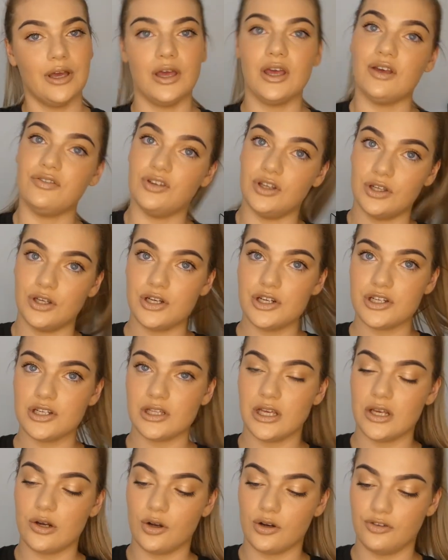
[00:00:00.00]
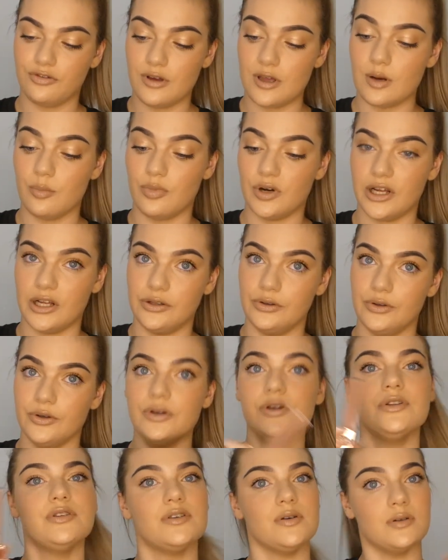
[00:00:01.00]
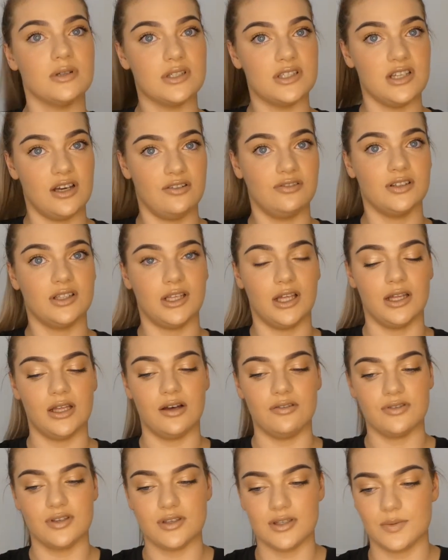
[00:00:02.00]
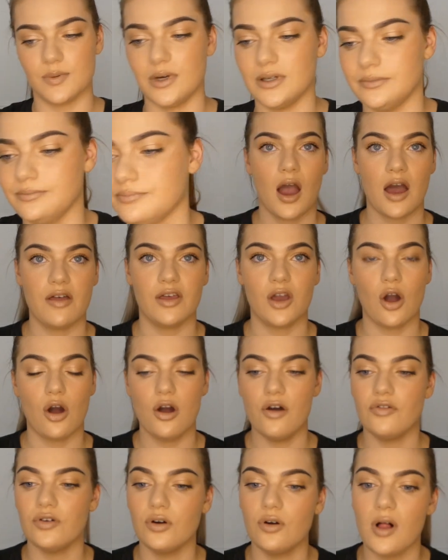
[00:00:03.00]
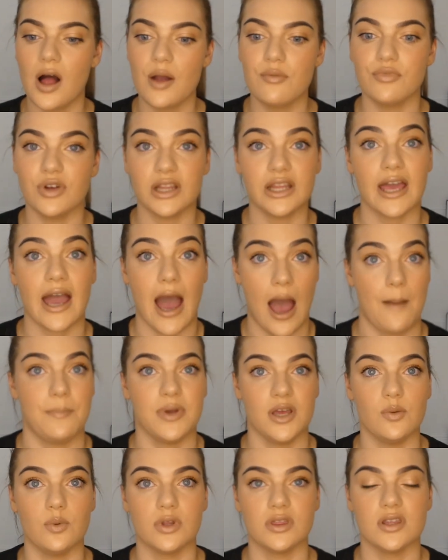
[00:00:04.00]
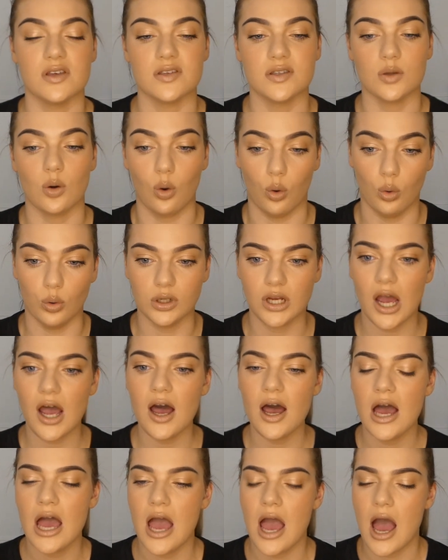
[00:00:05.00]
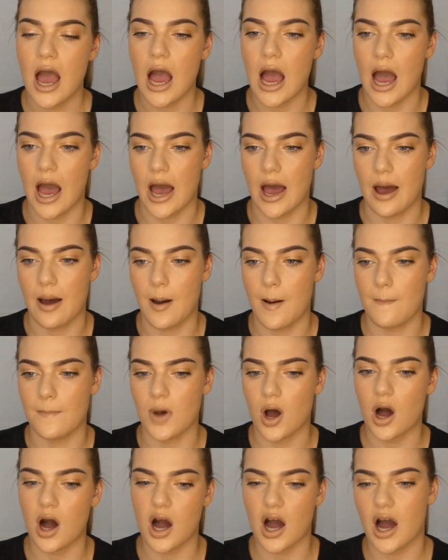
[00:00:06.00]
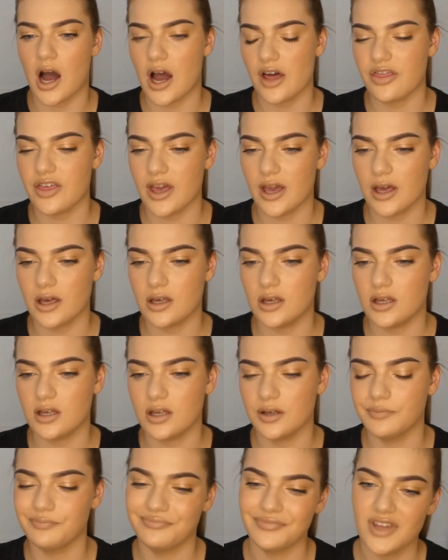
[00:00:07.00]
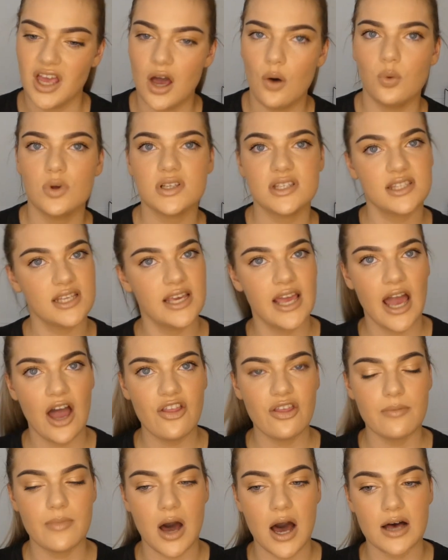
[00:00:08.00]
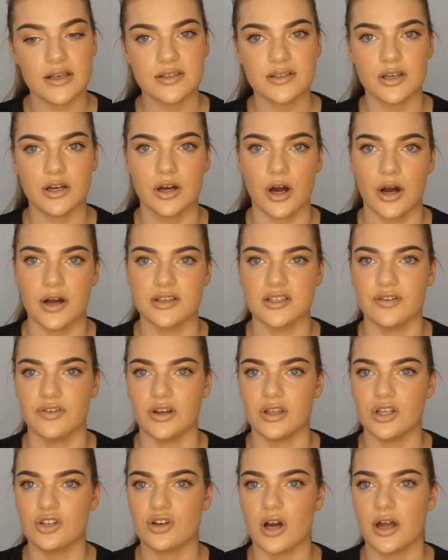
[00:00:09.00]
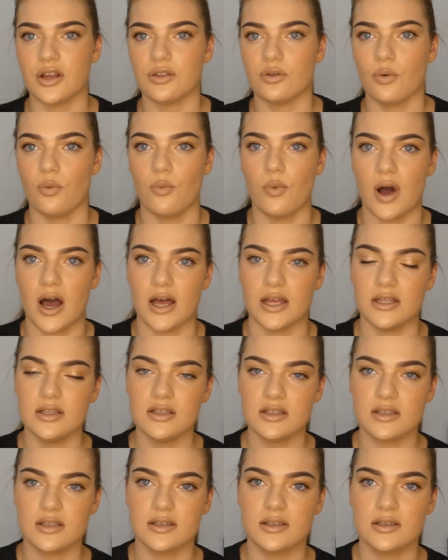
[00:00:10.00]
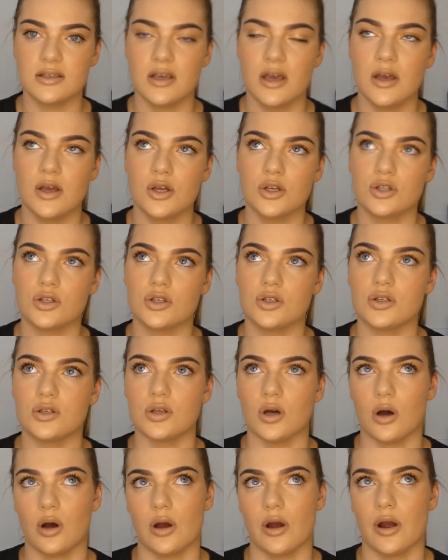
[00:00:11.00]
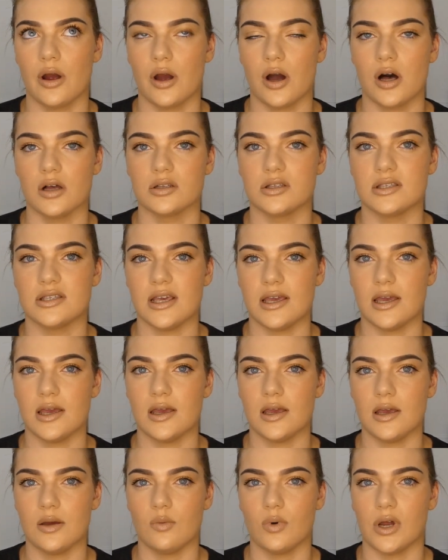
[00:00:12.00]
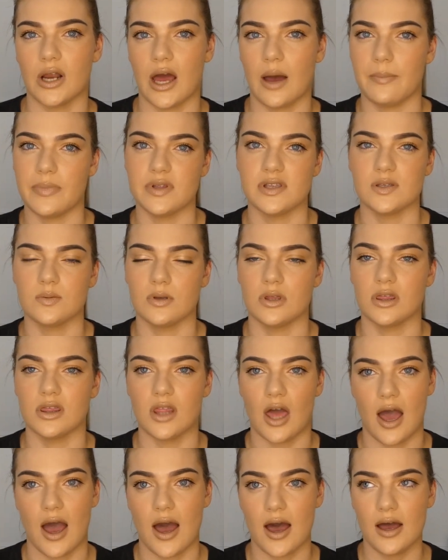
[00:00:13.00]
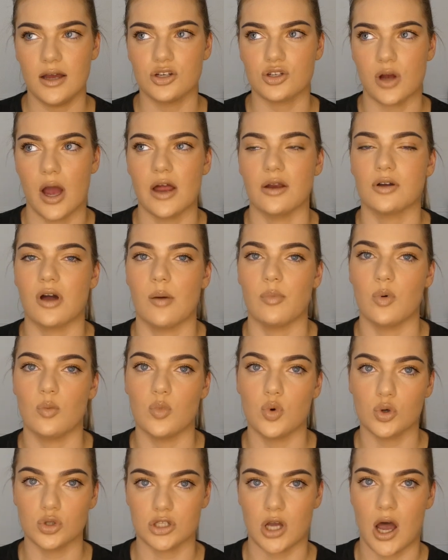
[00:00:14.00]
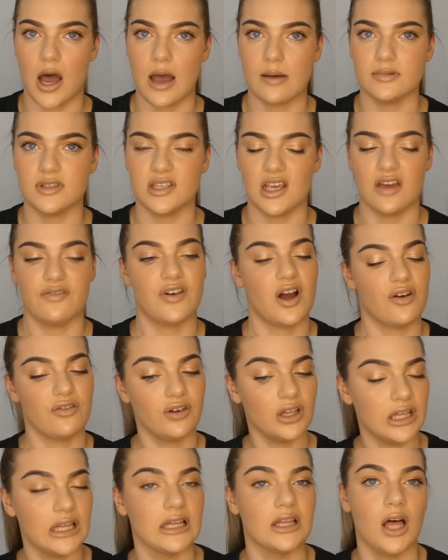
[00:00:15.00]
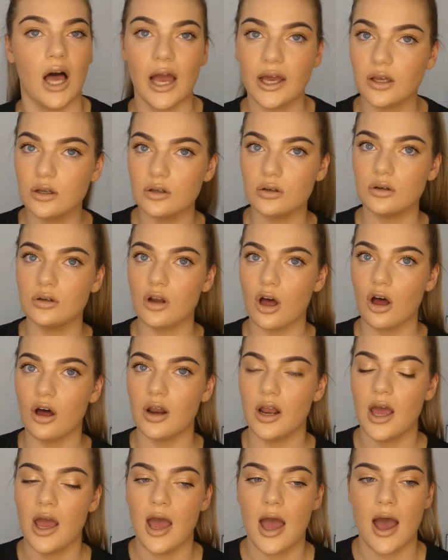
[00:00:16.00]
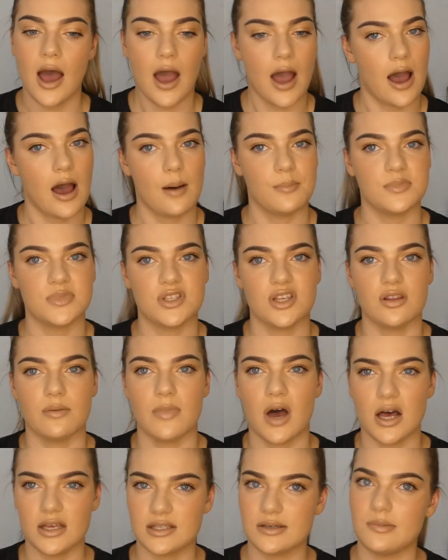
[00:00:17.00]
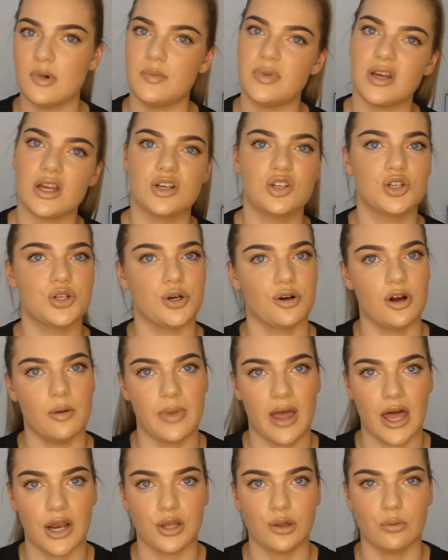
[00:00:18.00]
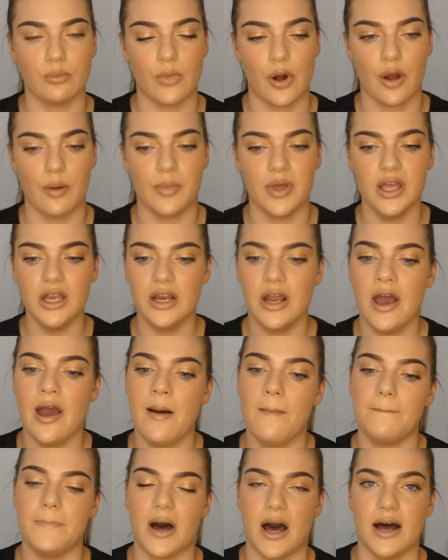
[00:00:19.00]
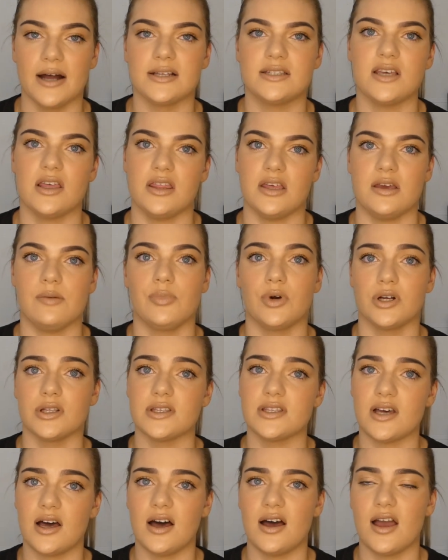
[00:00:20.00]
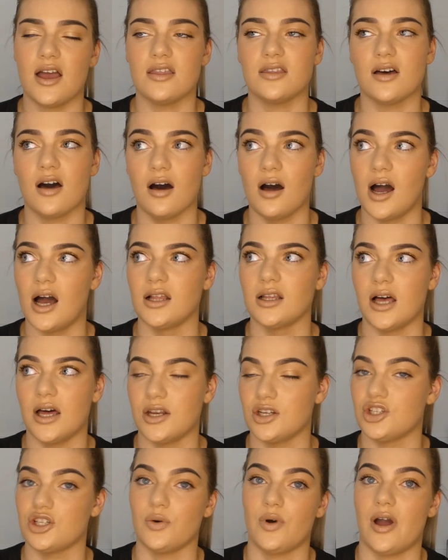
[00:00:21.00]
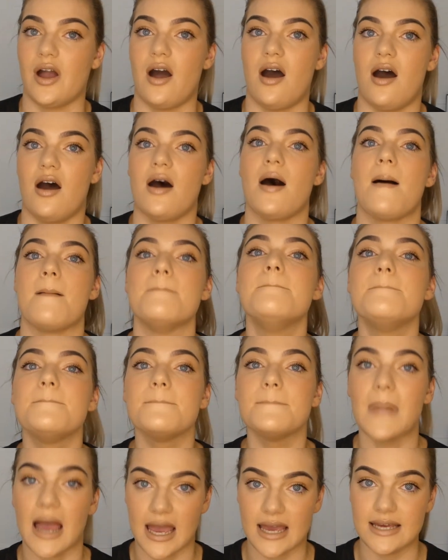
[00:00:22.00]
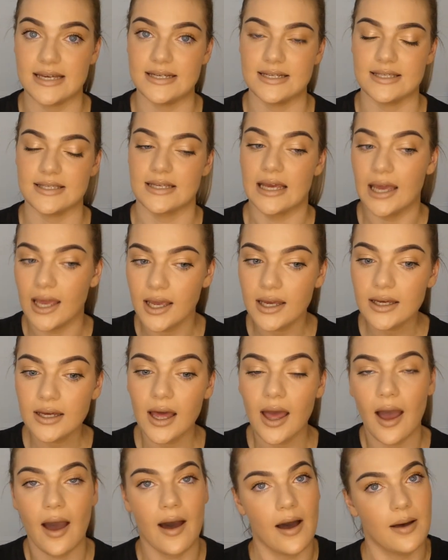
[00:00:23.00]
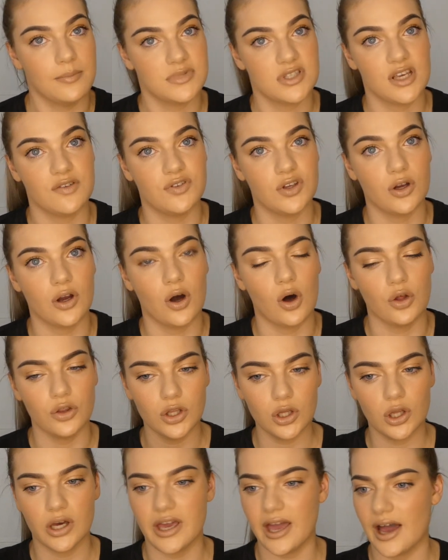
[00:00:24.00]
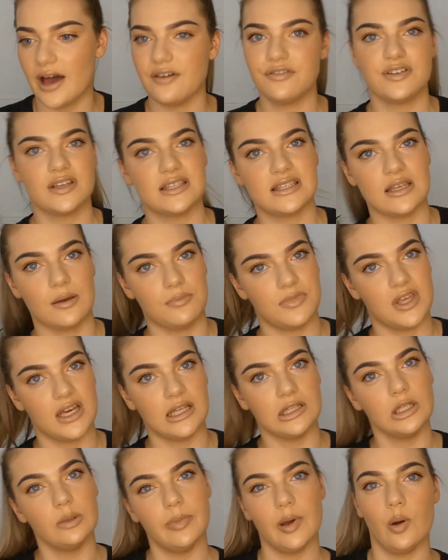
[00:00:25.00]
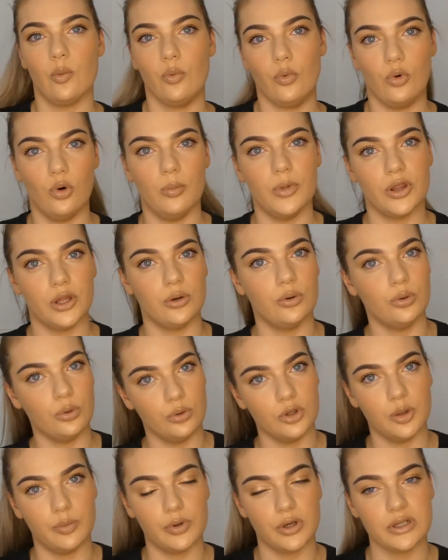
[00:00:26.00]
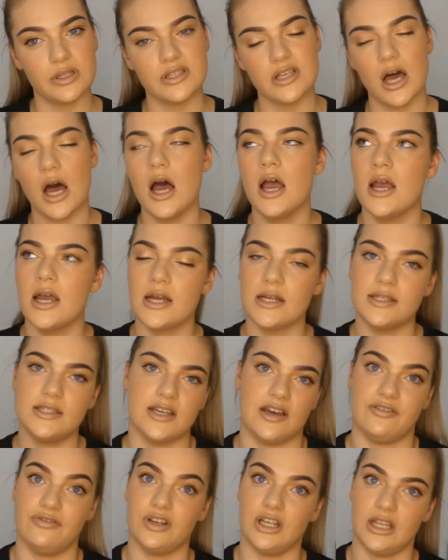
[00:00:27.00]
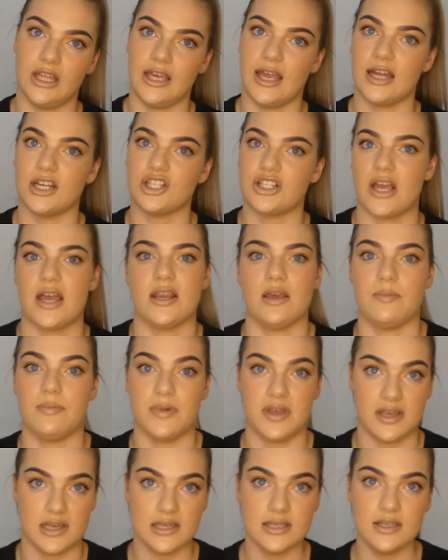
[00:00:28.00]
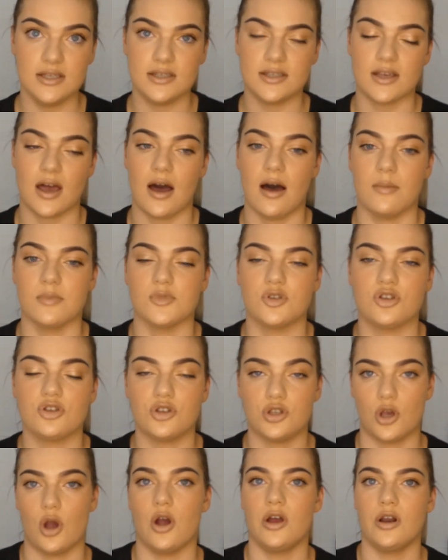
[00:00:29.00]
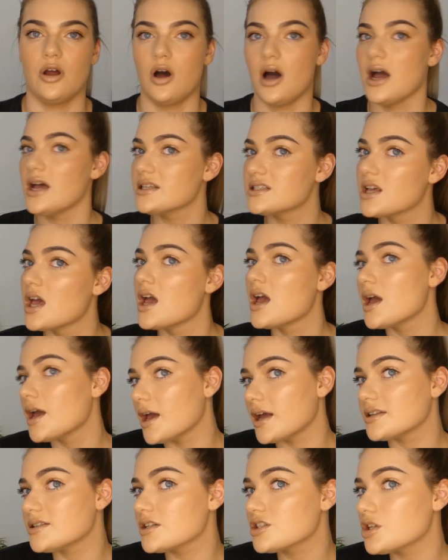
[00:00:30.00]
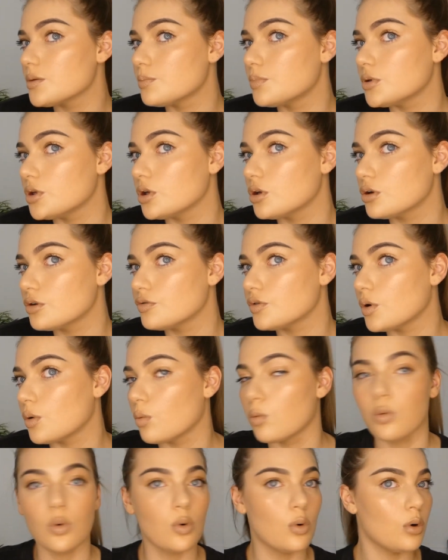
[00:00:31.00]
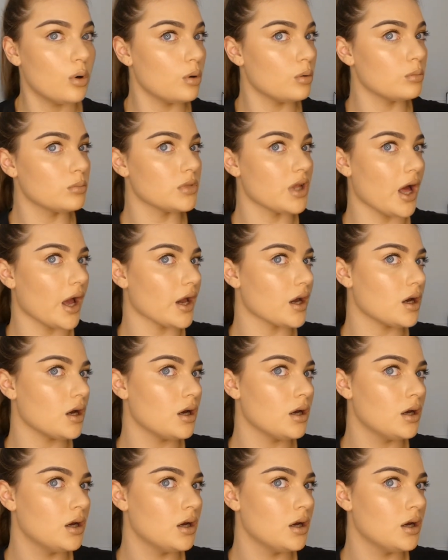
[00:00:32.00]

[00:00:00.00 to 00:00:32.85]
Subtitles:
if you're usually not a fan of brown nudes, you'll definitely love this one. I think overall I'm really happy with this order. I think we'll see how the mask goes. I've only tried it the once, so I'll see what happens with that. Try it a couple more times, see if I really like it or not. So the mask I'm a bit unsure about at the moment, but the bronzer and the highlighter duo are amazing. So if you're on the lookout for something a little bit warmer than Hoola bronzer, definitely get Shady Biz. So nice. It's such a beautiful, warm, like,